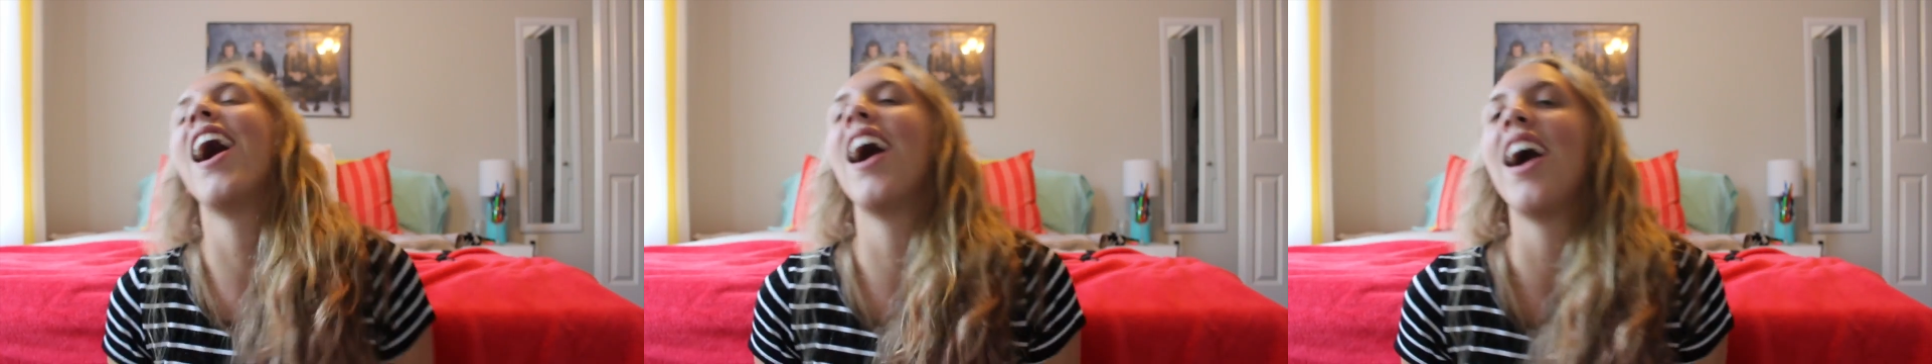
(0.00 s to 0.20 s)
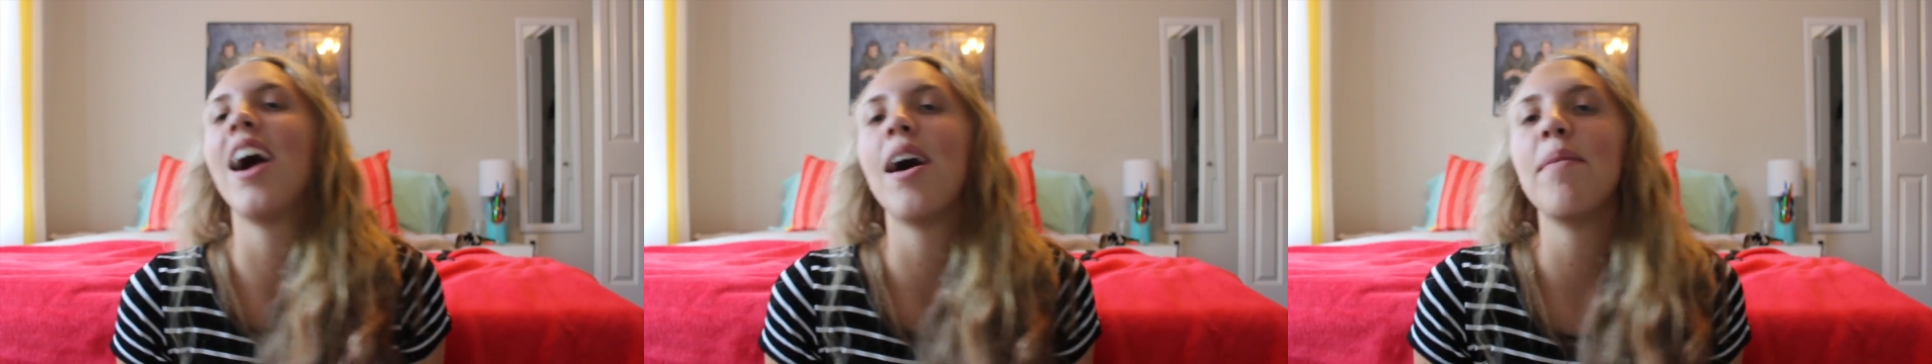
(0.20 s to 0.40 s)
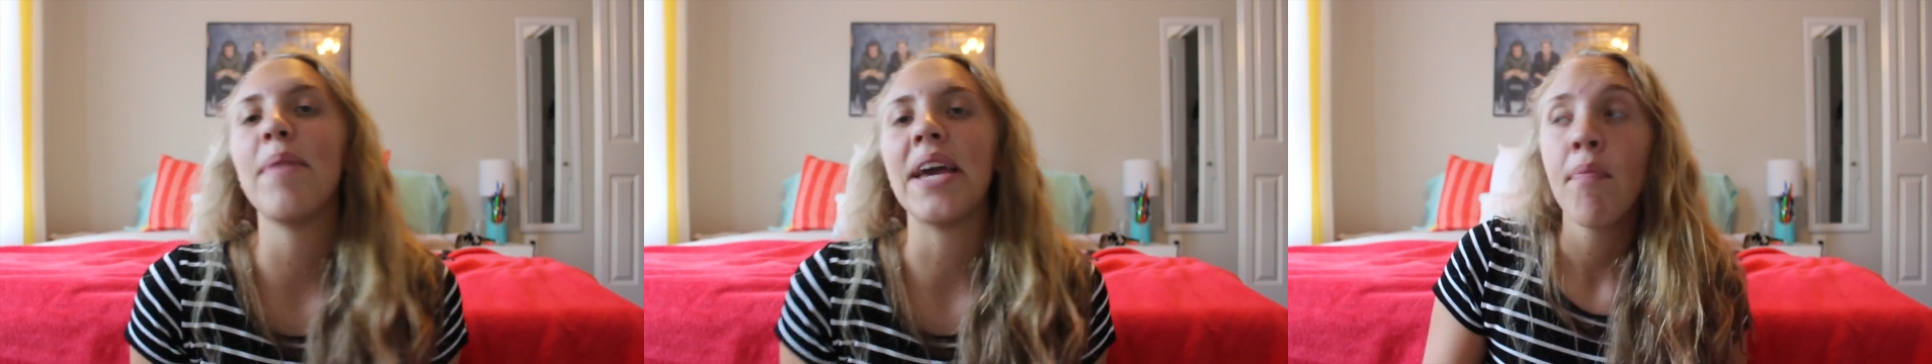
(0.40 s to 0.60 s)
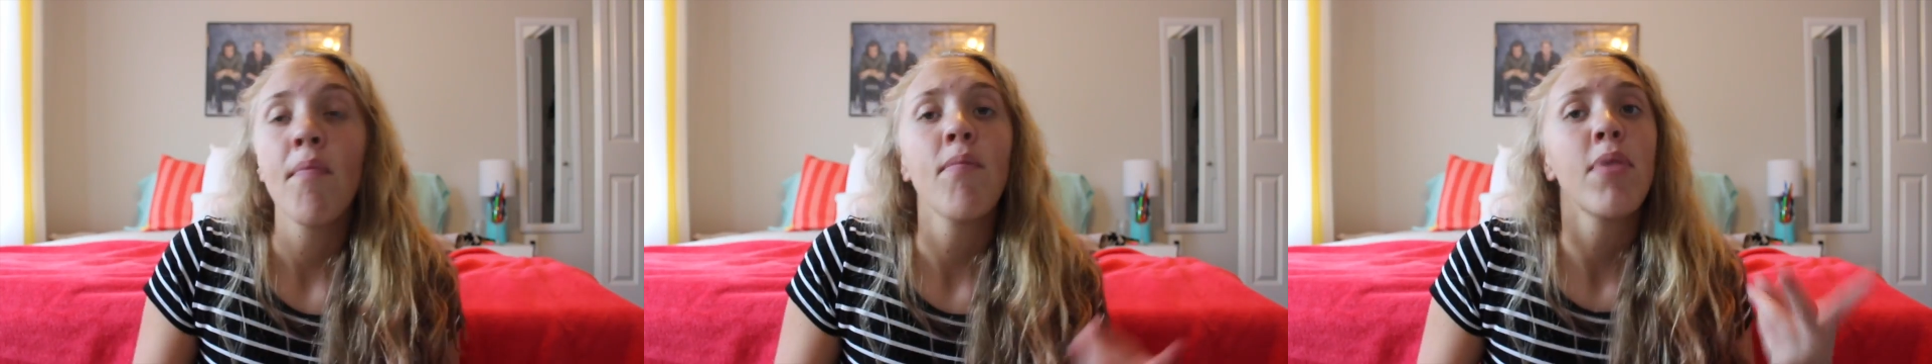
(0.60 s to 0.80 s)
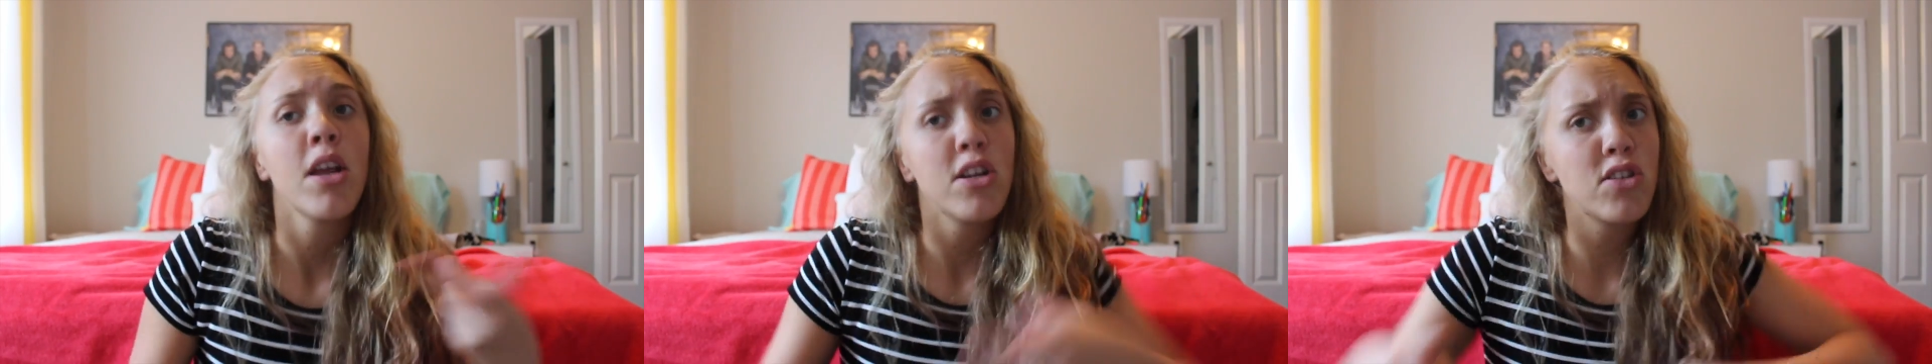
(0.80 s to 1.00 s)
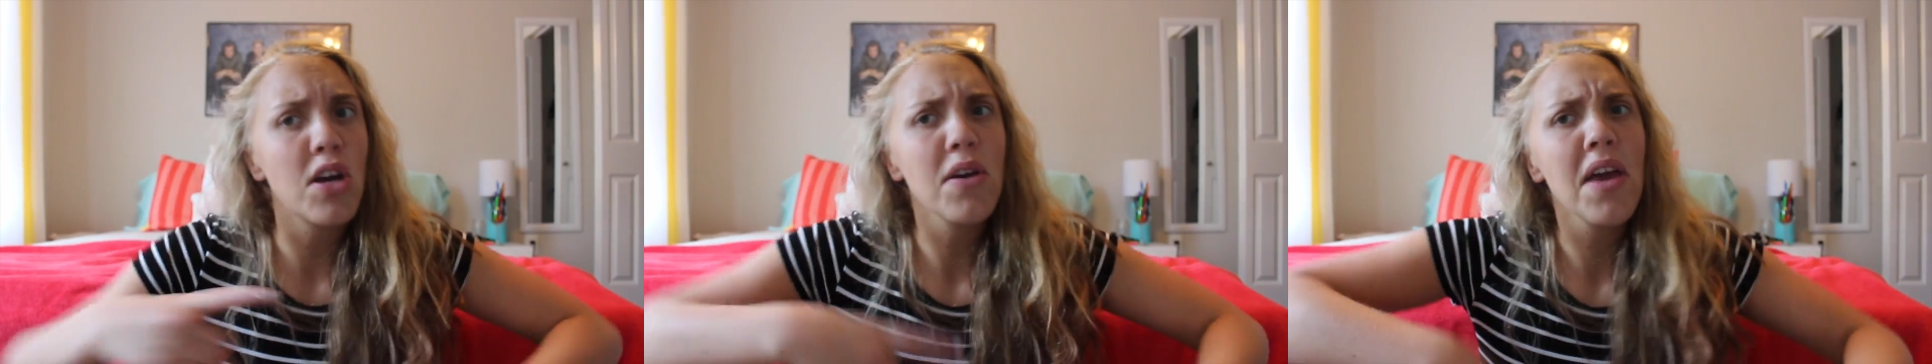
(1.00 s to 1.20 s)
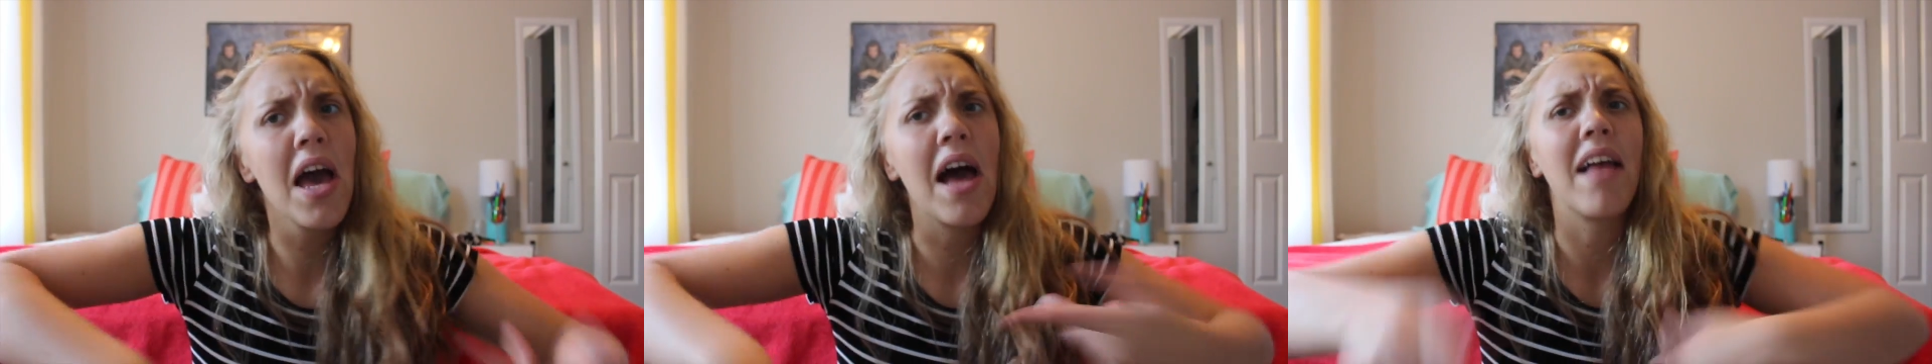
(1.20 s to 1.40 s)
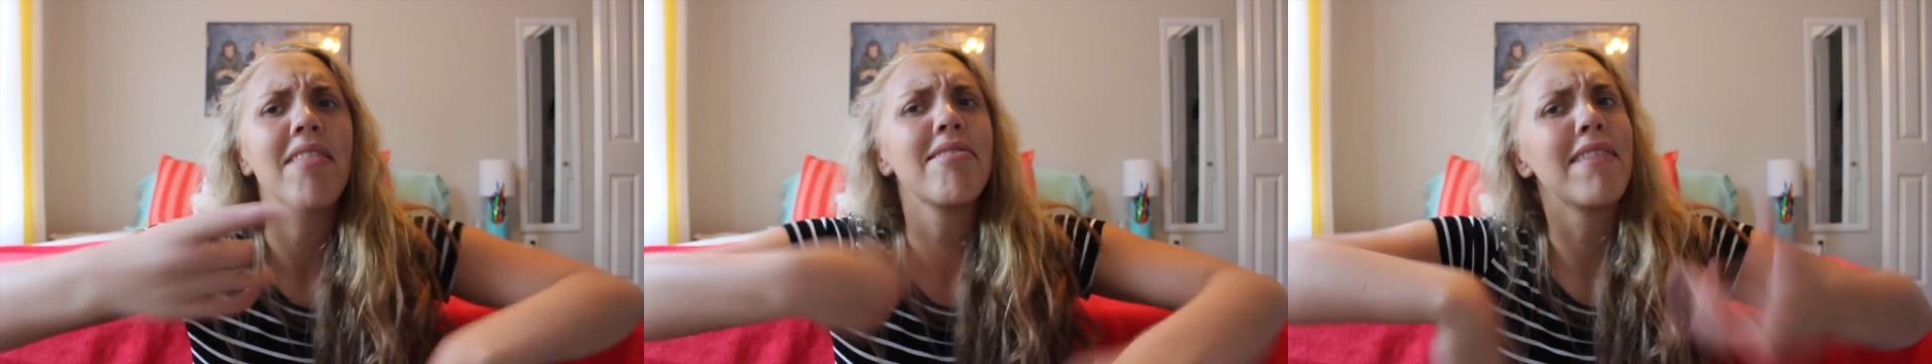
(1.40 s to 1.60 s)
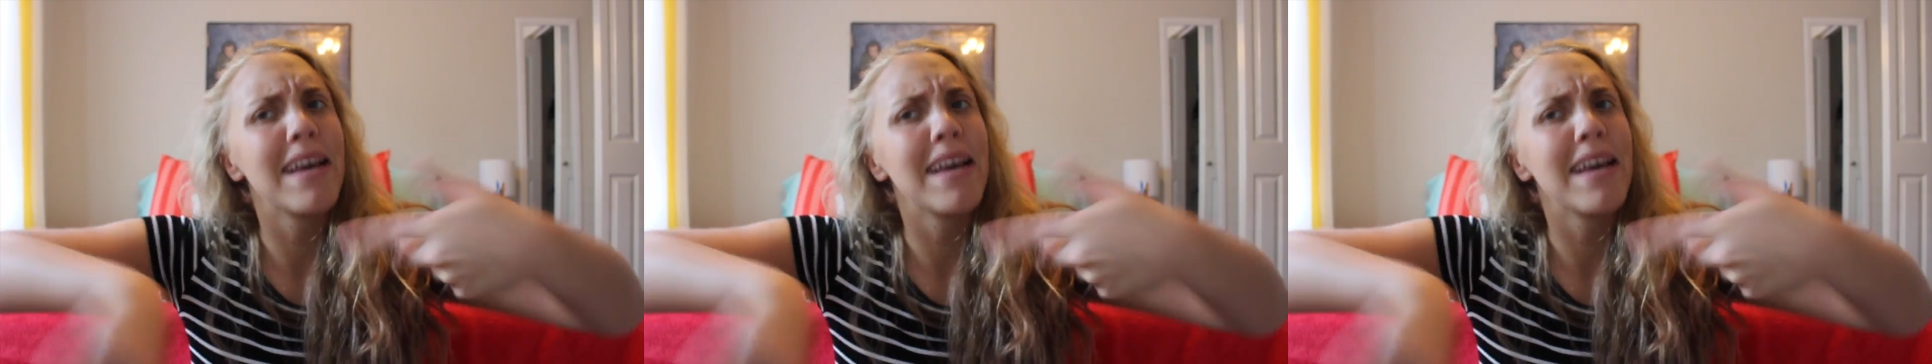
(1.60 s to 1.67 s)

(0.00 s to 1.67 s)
Um, so yeah,